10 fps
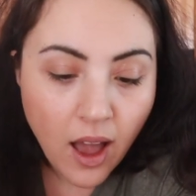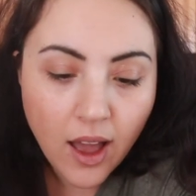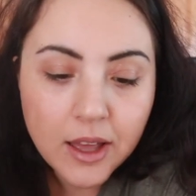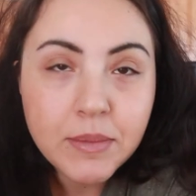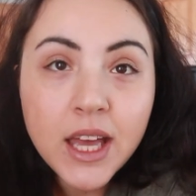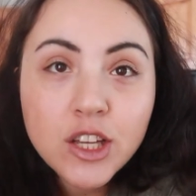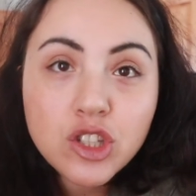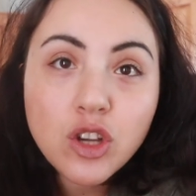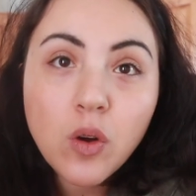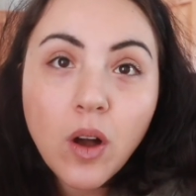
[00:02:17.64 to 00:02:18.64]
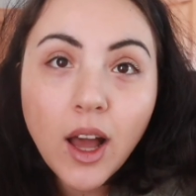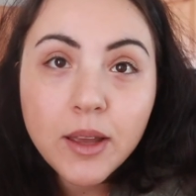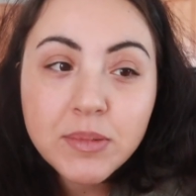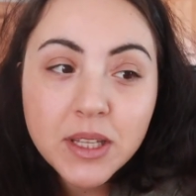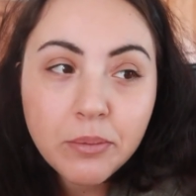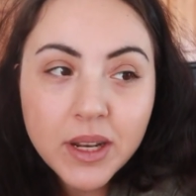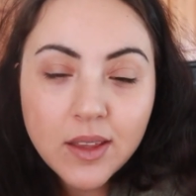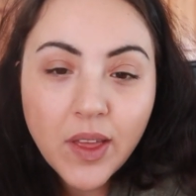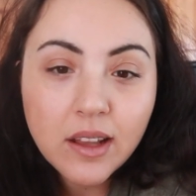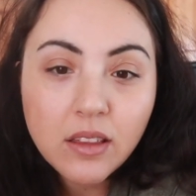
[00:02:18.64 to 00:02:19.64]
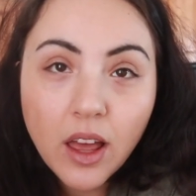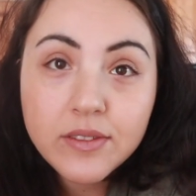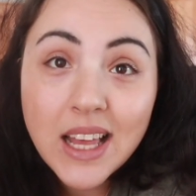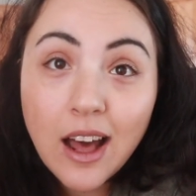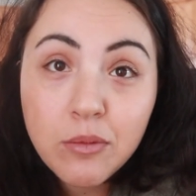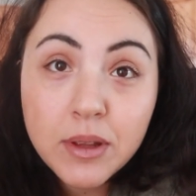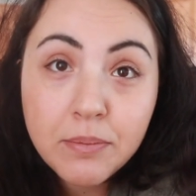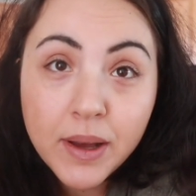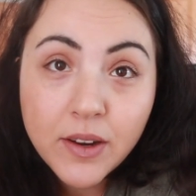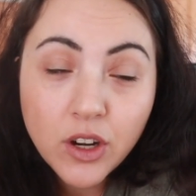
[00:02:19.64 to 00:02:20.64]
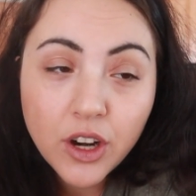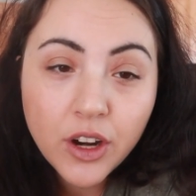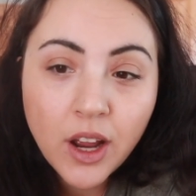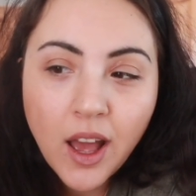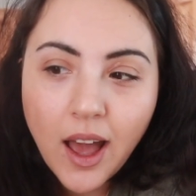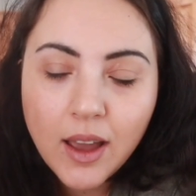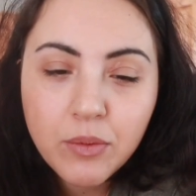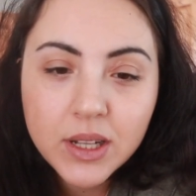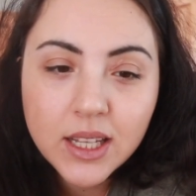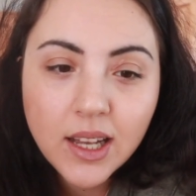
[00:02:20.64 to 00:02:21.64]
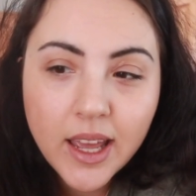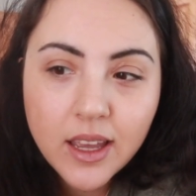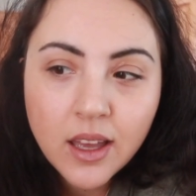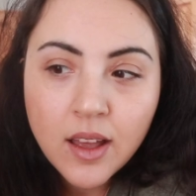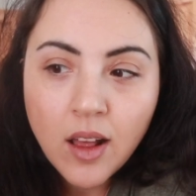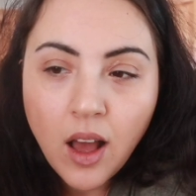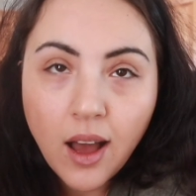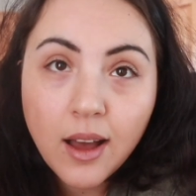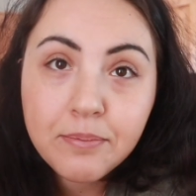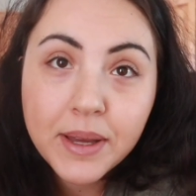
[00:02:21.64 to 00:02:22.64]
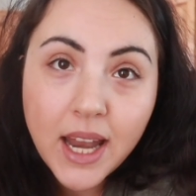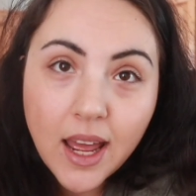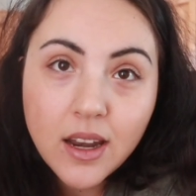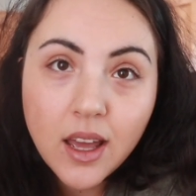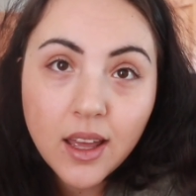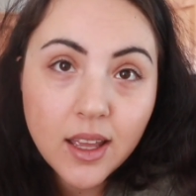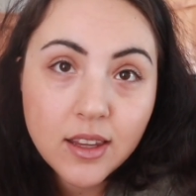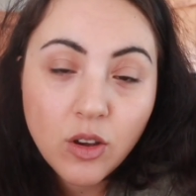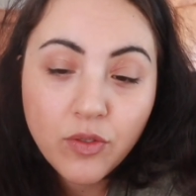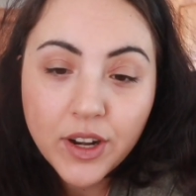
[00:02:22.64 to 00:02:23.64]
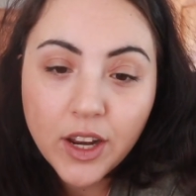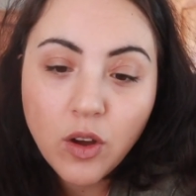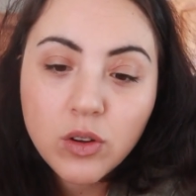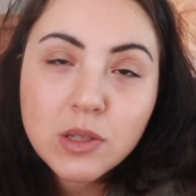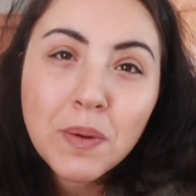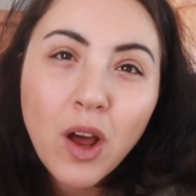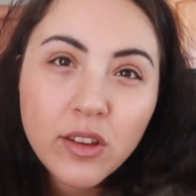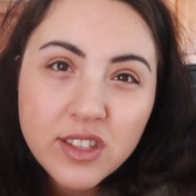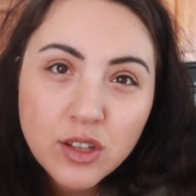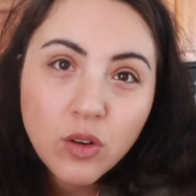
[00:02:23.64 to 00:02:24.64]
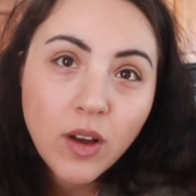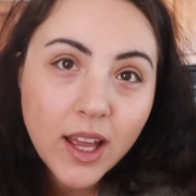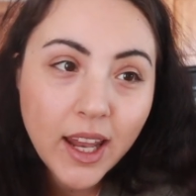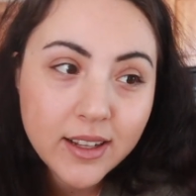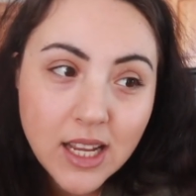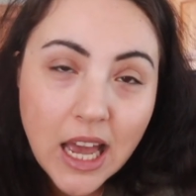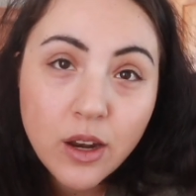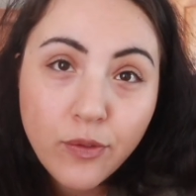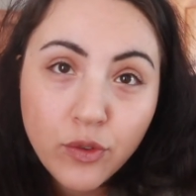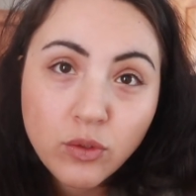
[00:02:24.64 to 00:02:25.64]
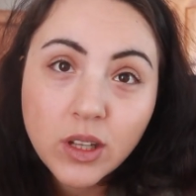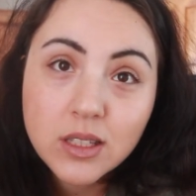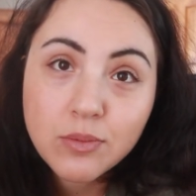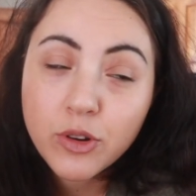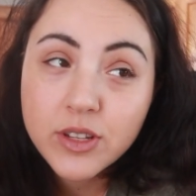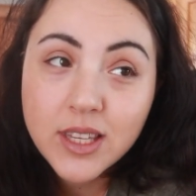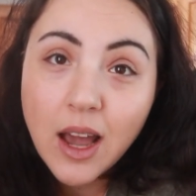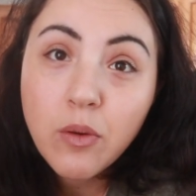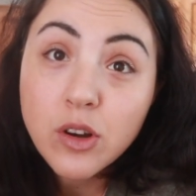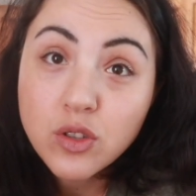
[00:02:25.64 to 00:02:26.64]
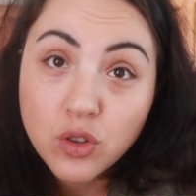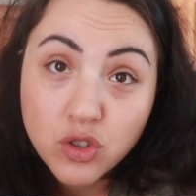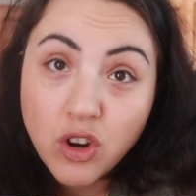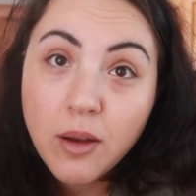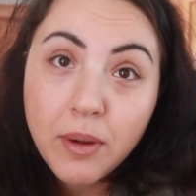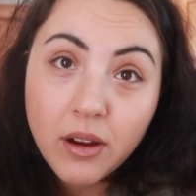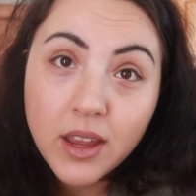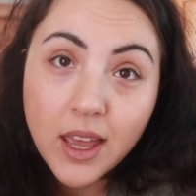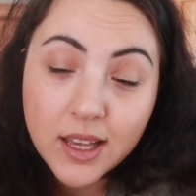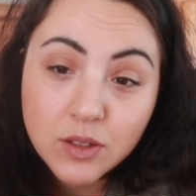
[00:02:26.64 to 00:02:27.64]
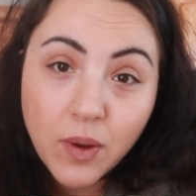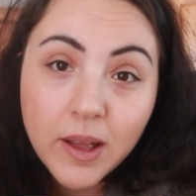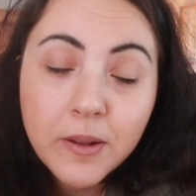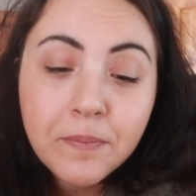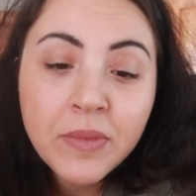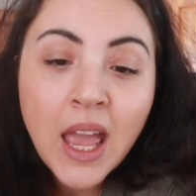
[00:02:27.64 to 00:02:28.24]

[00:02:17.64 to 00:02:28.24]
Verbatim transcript: Um, so I'm somebody that loves almond butter. I really like um, banana in the overnight oats, but also I like to add a fruit that's more sour, so strawberry as well.